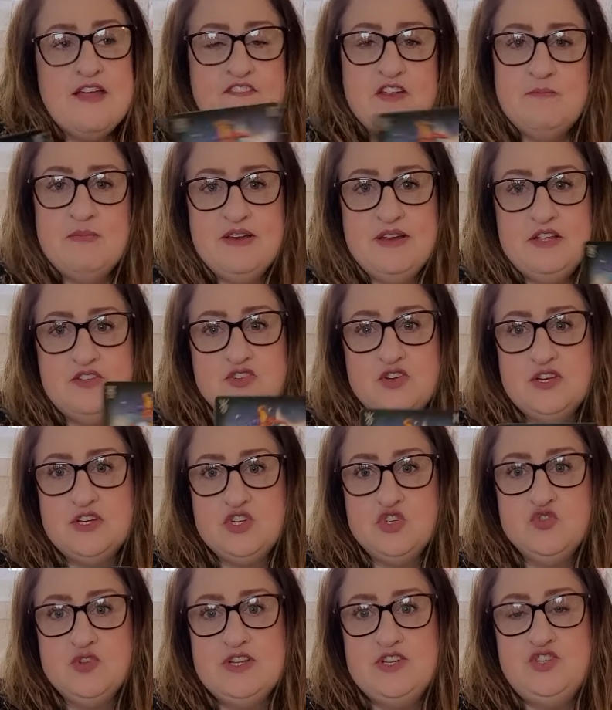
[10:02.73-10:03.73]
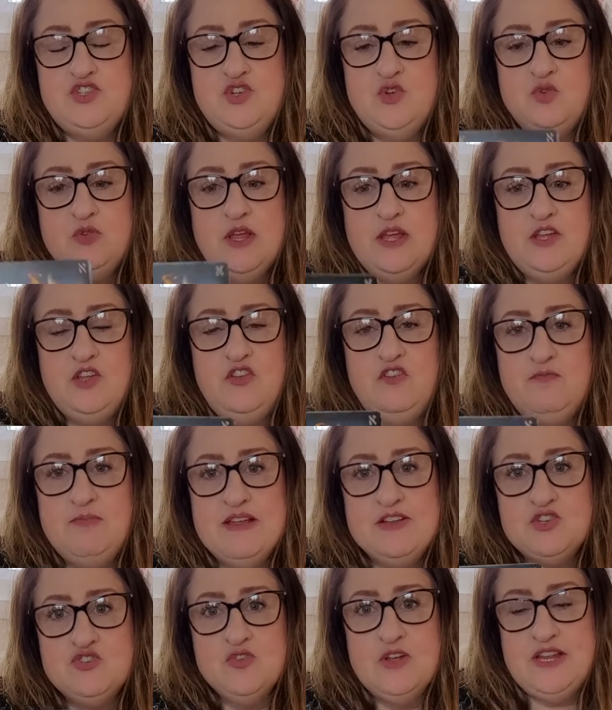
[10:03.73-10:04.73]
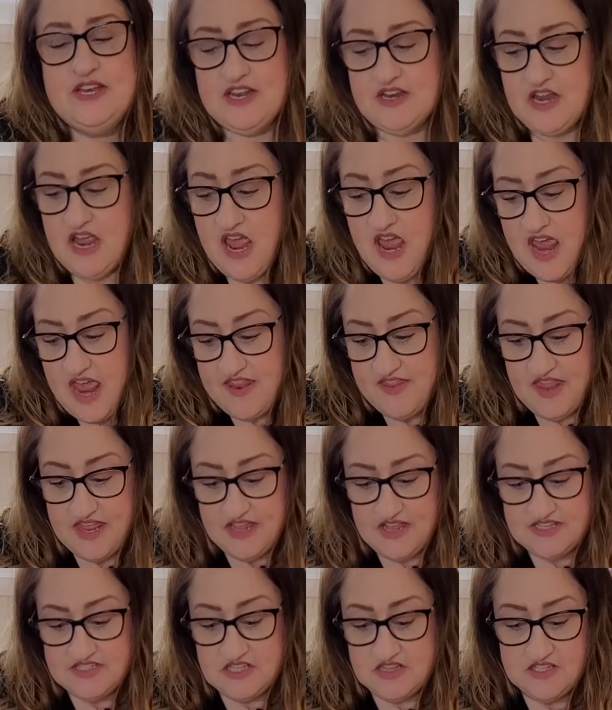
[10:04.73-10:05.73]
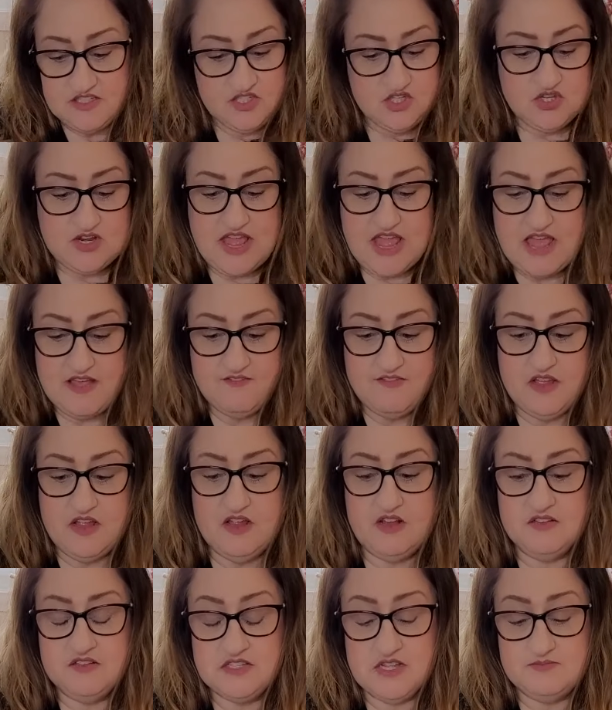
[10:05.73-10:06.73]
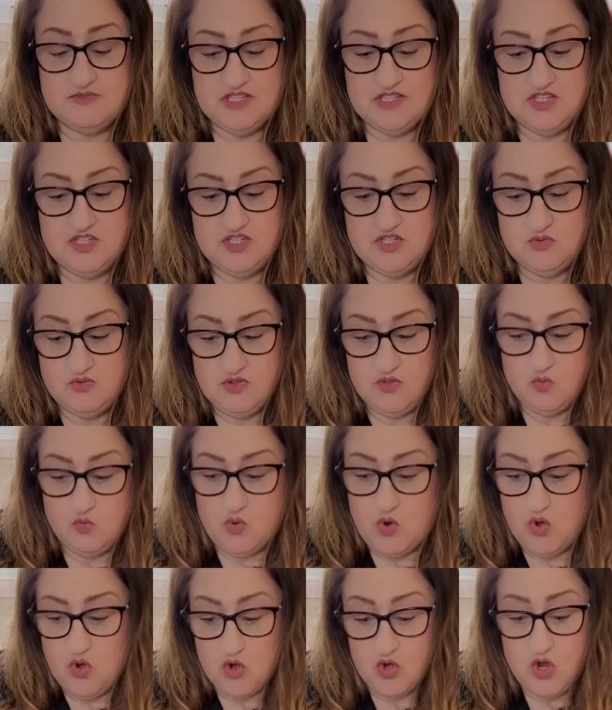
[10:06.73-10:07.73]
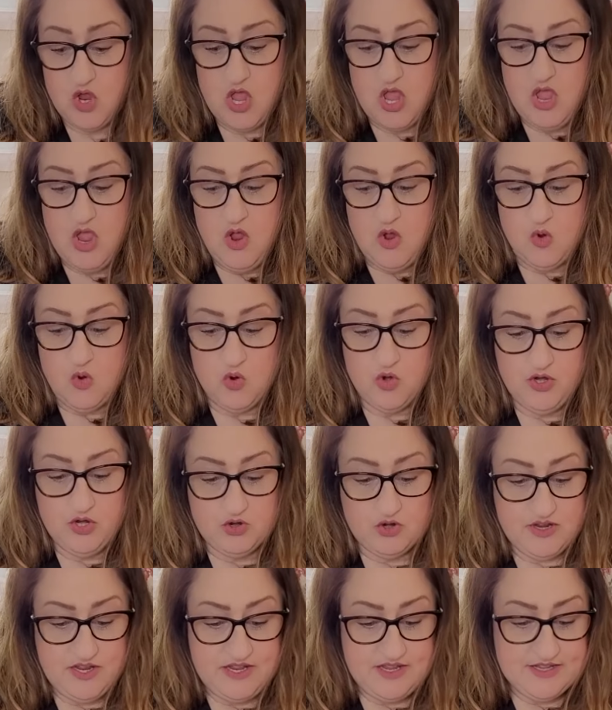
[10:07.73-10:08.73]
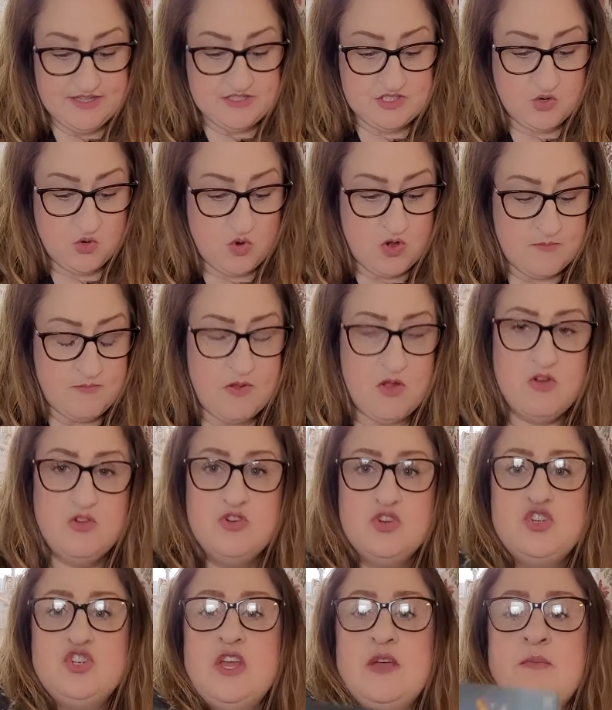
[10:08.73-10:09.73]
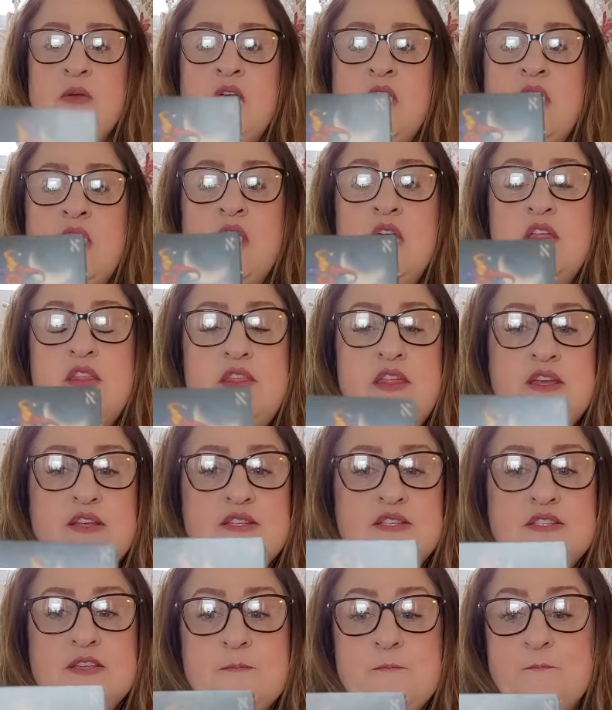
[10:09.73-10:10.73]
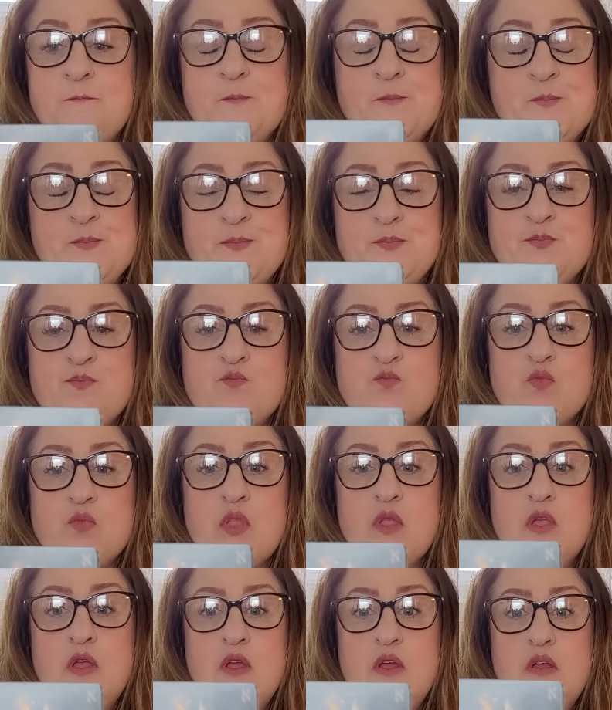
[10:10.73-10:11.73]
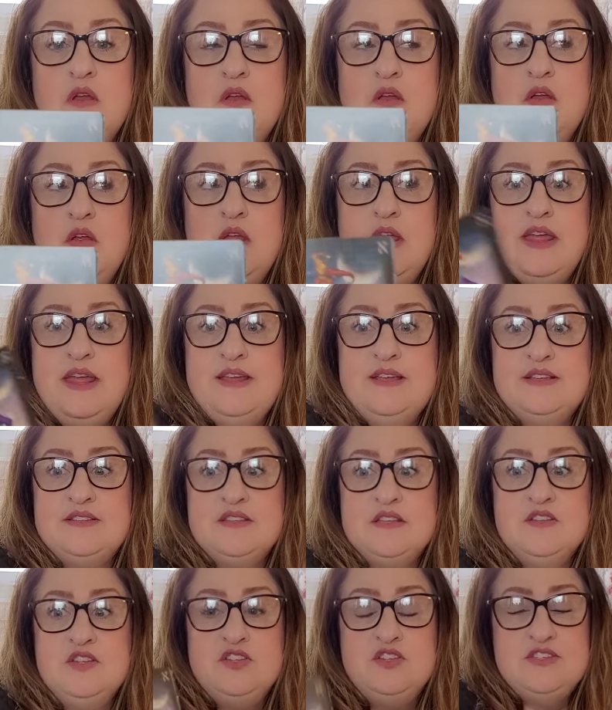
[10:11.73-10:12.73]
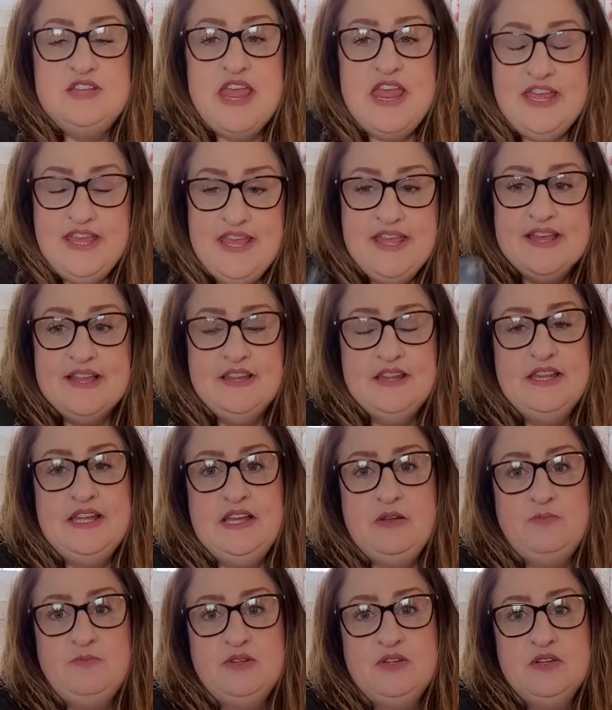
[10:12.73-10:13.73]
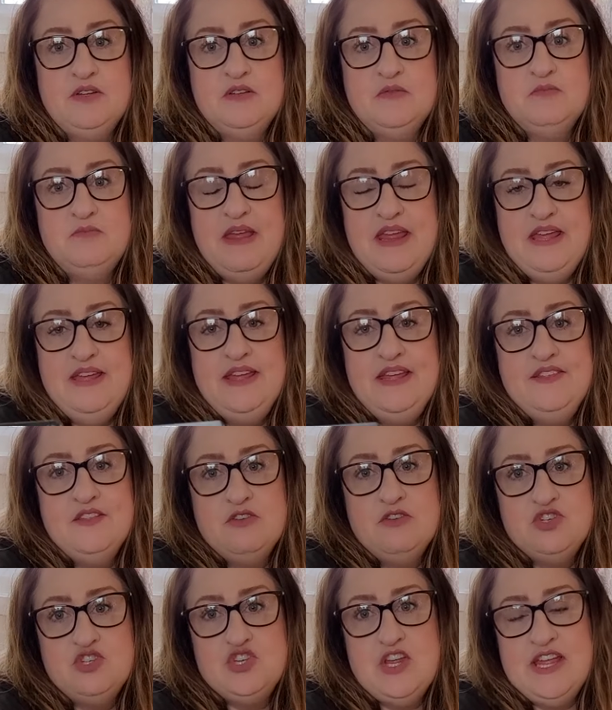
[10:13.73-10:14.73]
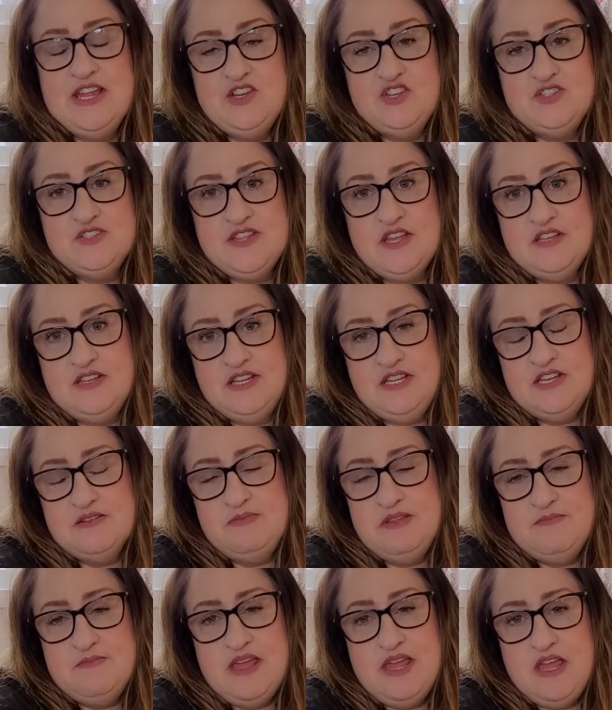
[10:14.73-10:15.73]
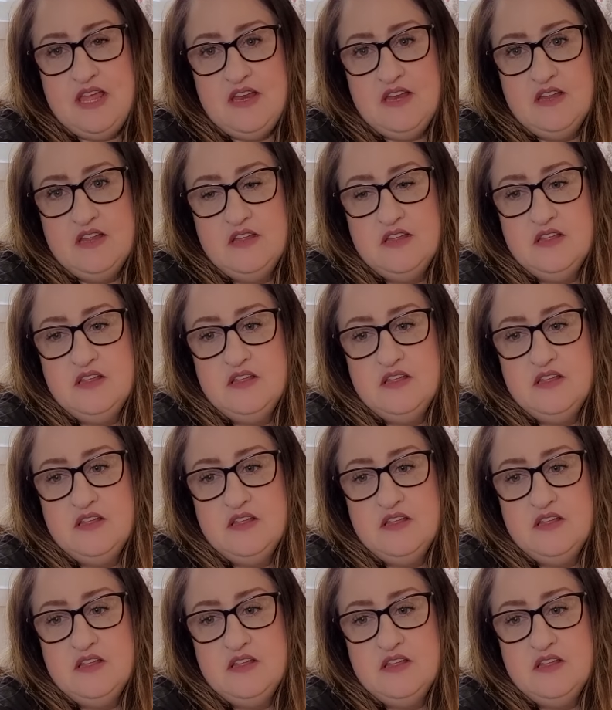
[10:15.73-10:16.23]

everybody is going to treat you like you've been treated. And like I said, this could have something to do with work or your kids or a partnership. This is taking a leap, making those changes that need to be made,